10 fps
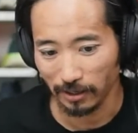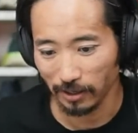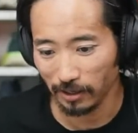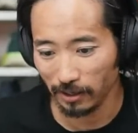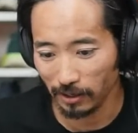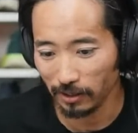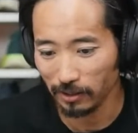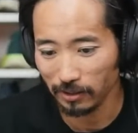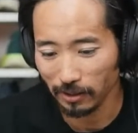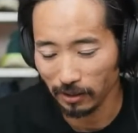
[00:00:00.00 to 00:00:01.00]

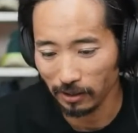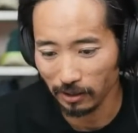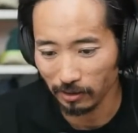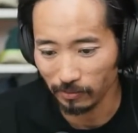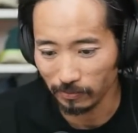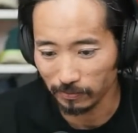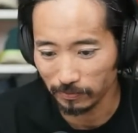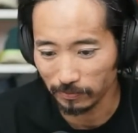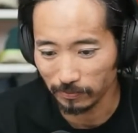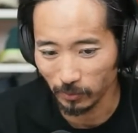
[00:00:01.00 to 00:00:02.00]
And um,
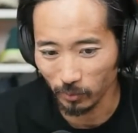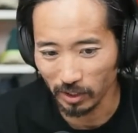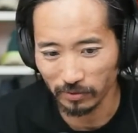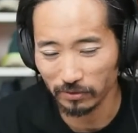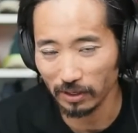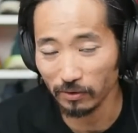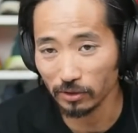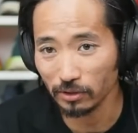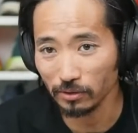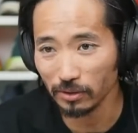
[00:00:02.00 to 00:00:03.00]
one of his
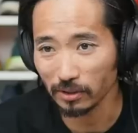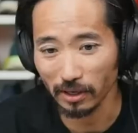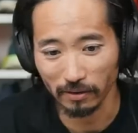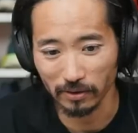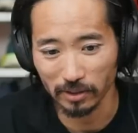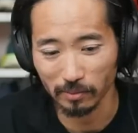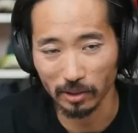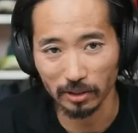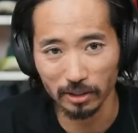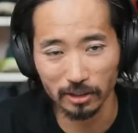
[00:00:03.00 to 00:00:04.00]
favorite shoes is a heavy
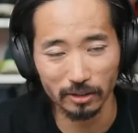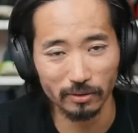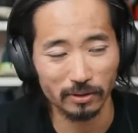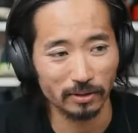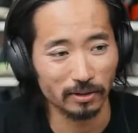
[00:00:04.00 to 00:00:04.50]
stability shoe.